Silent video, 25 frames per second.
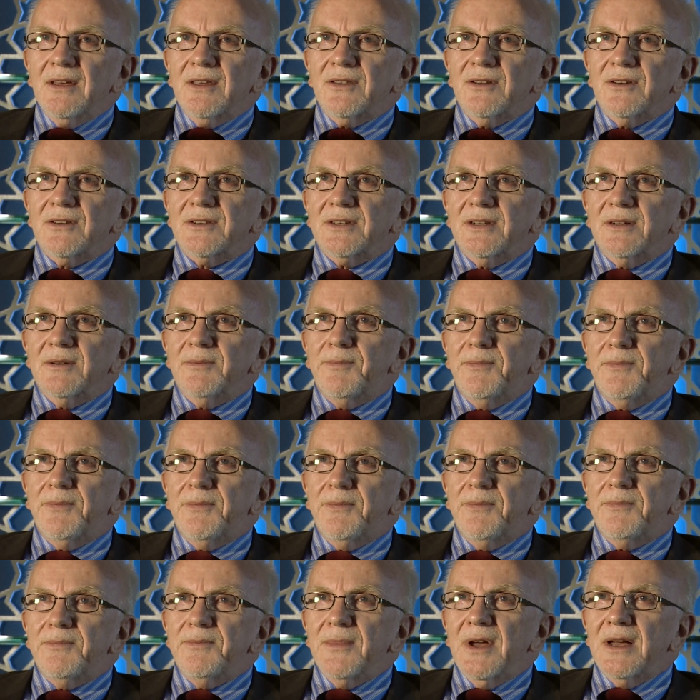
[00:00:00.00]
There's a
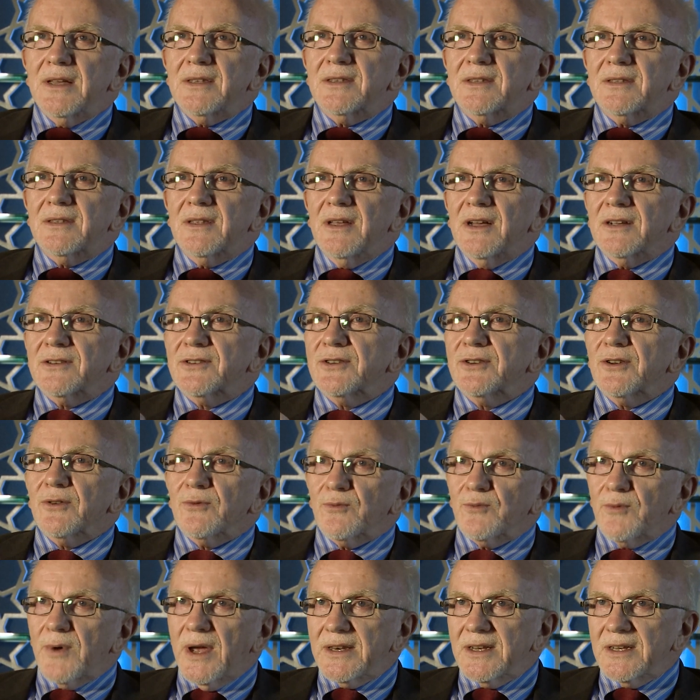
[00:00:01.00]

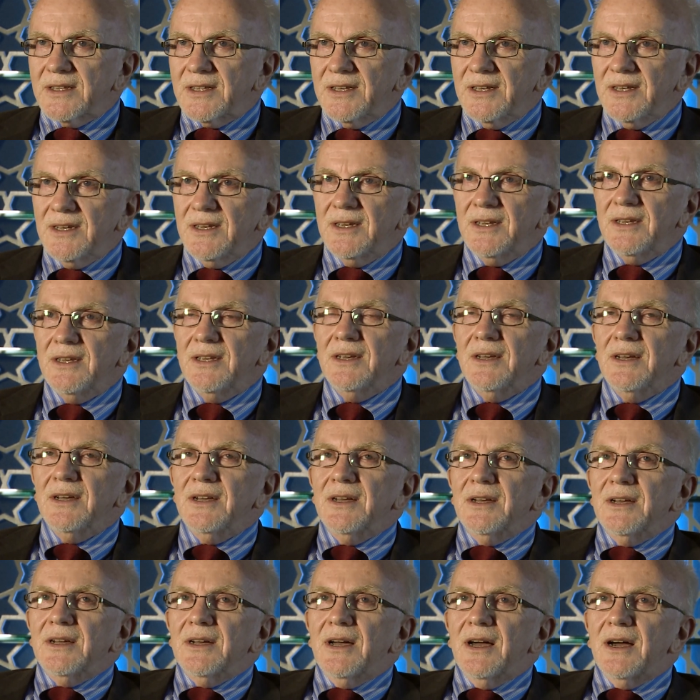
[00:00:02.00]
serenity
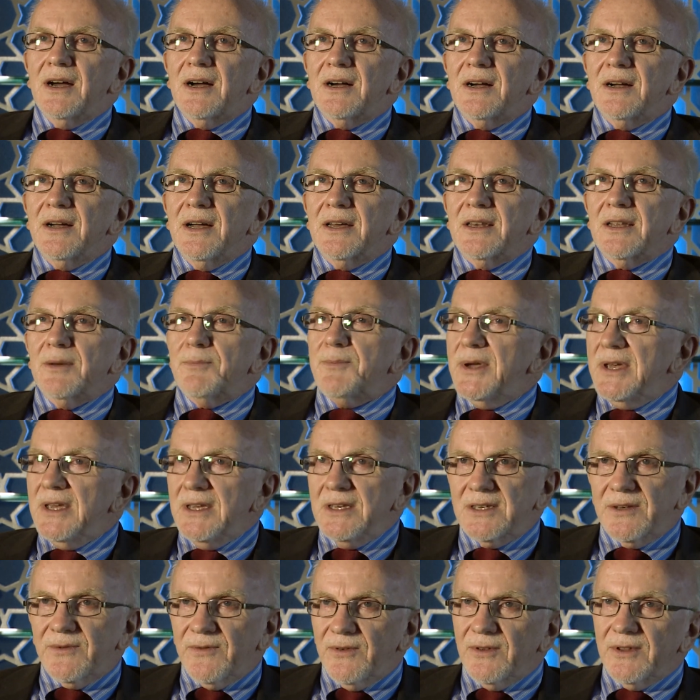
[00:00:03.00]
and a
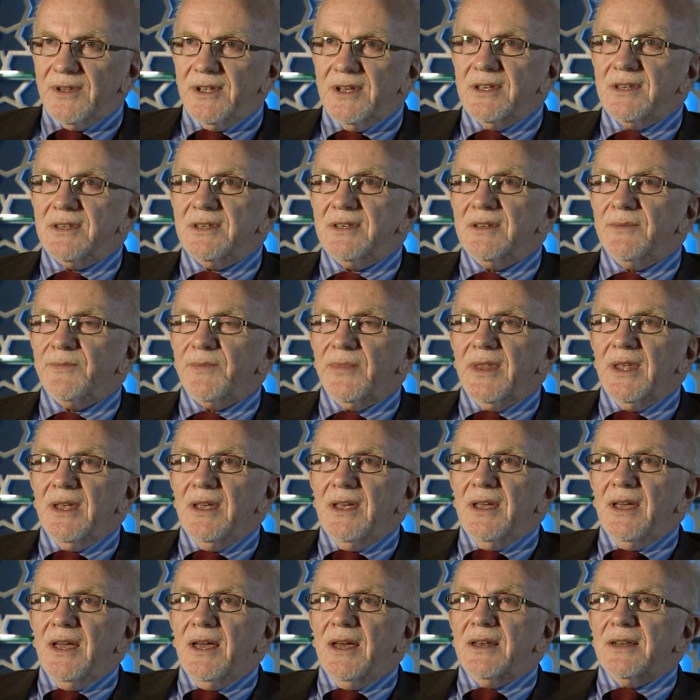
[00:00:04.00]
peacefulness
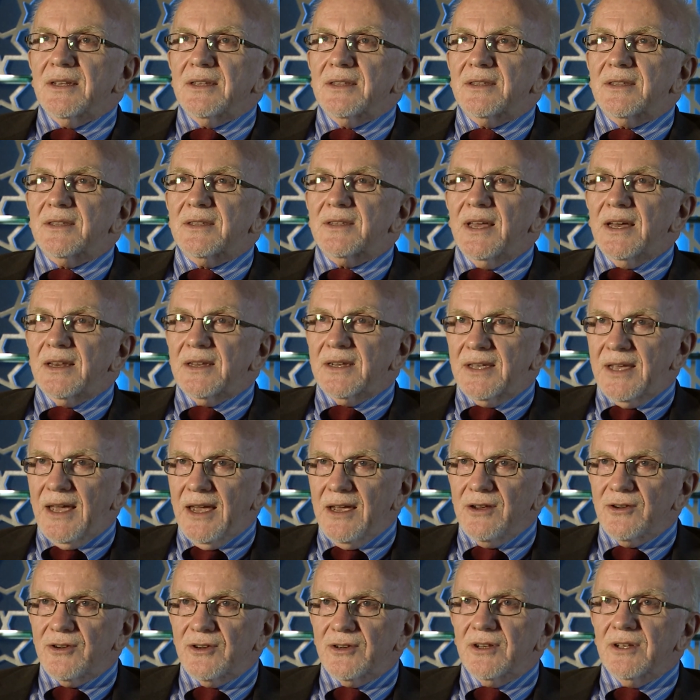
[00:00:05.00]
and a
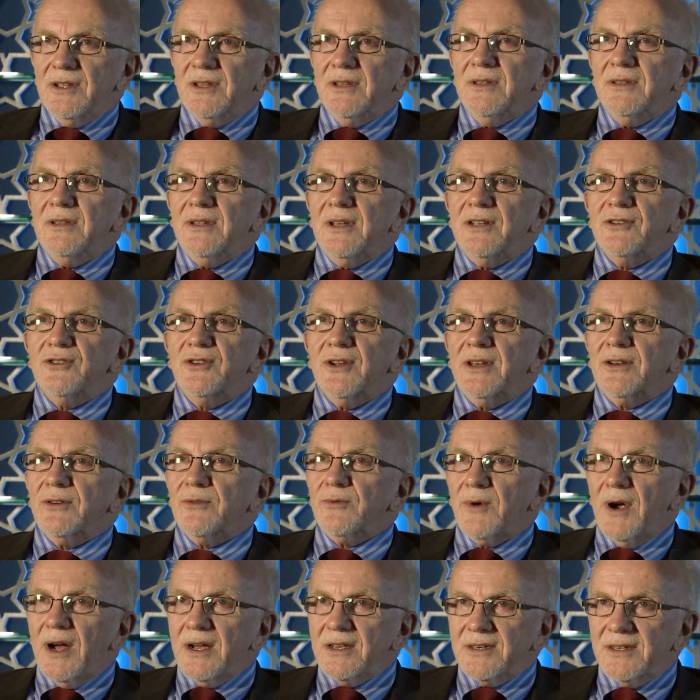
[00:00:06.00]
dedication, a
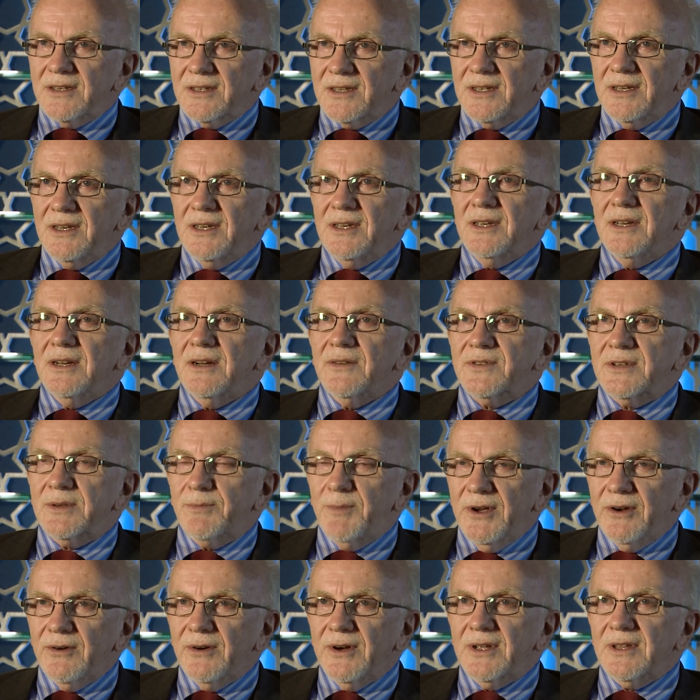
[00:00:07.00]
generosity of
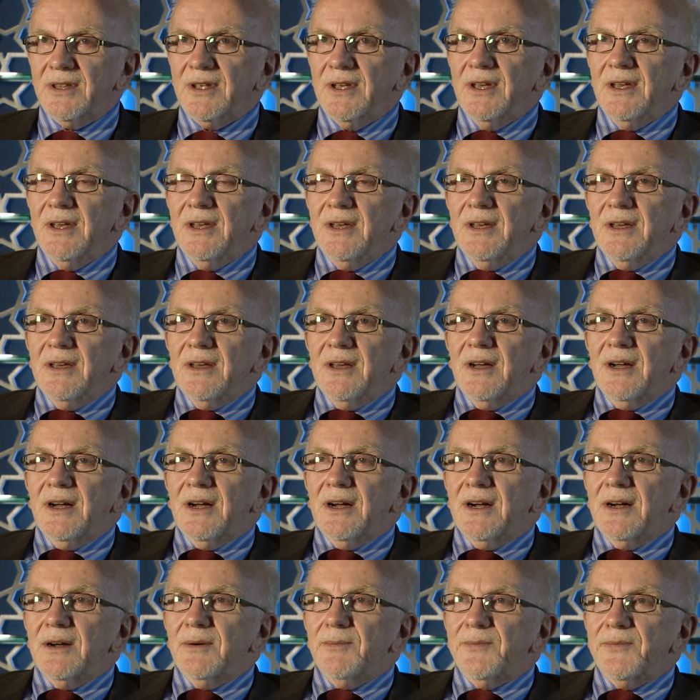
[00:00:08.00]
spirit.
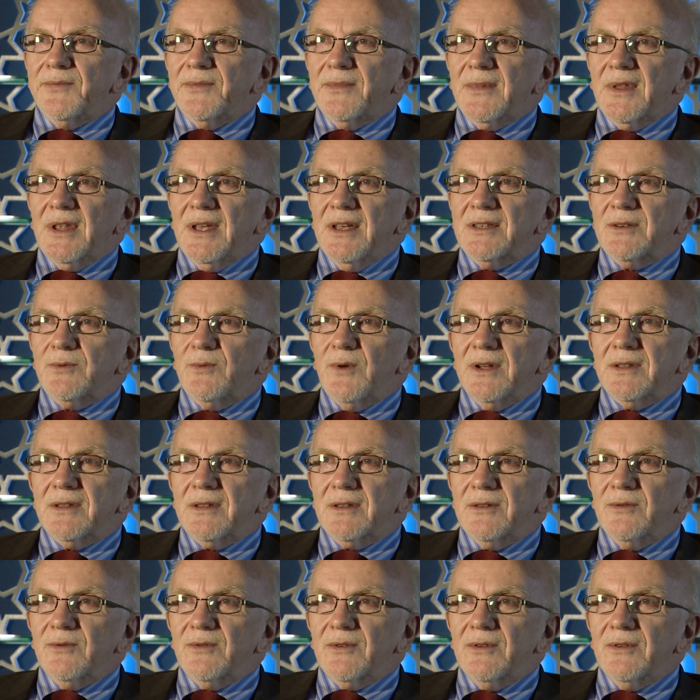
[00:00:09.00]
It's
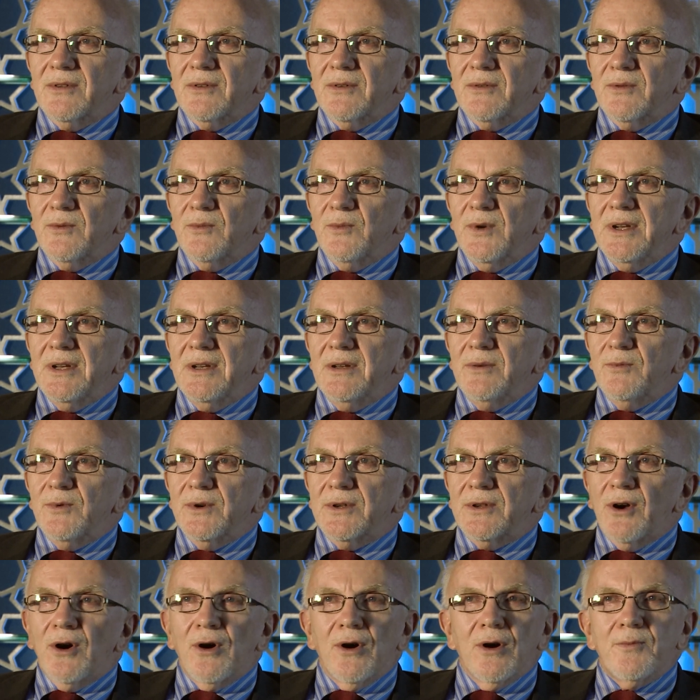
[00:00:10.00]
what we
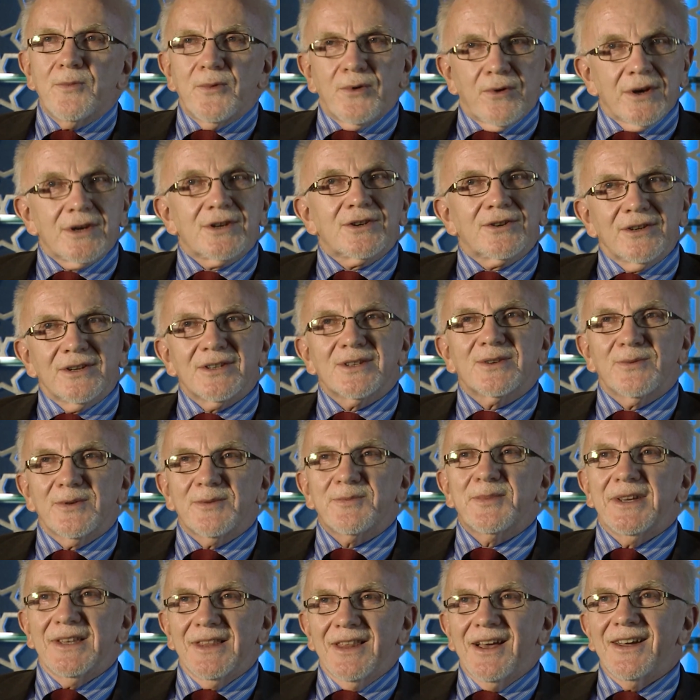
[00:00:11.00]
would hope Christians
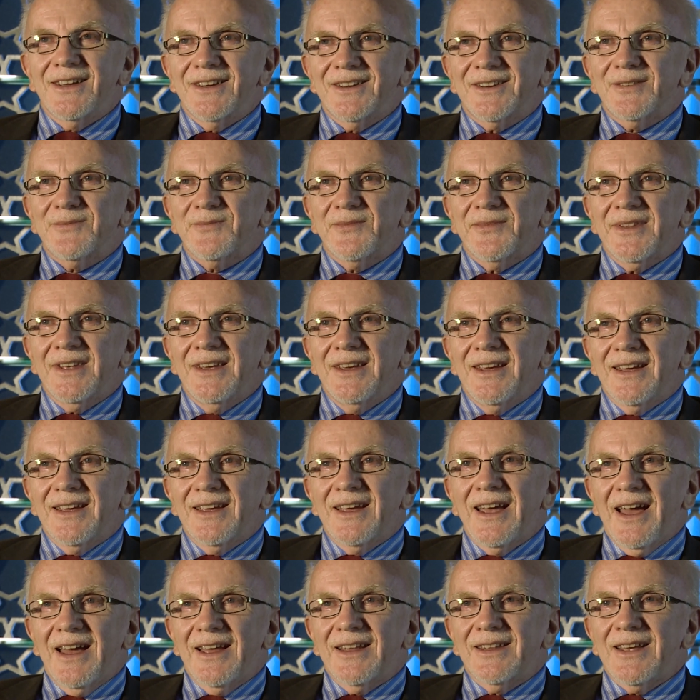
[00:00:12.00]
would be like
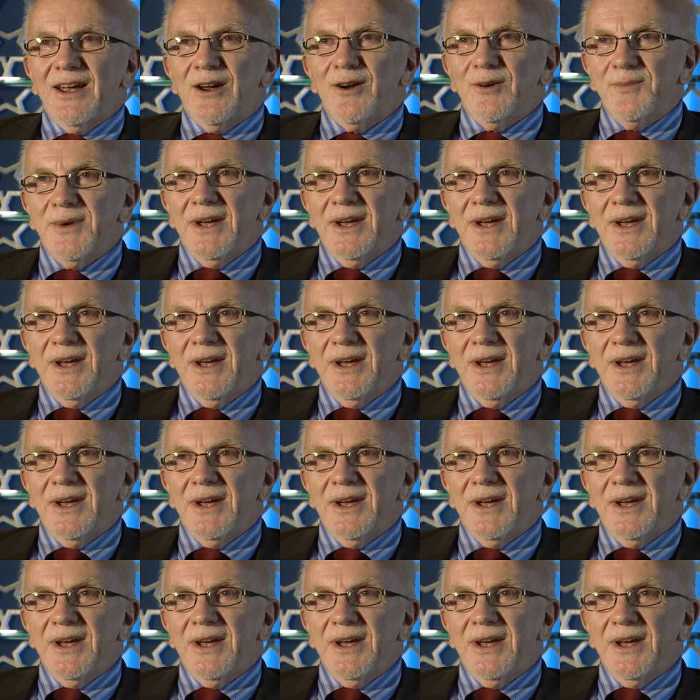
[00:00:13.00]
at our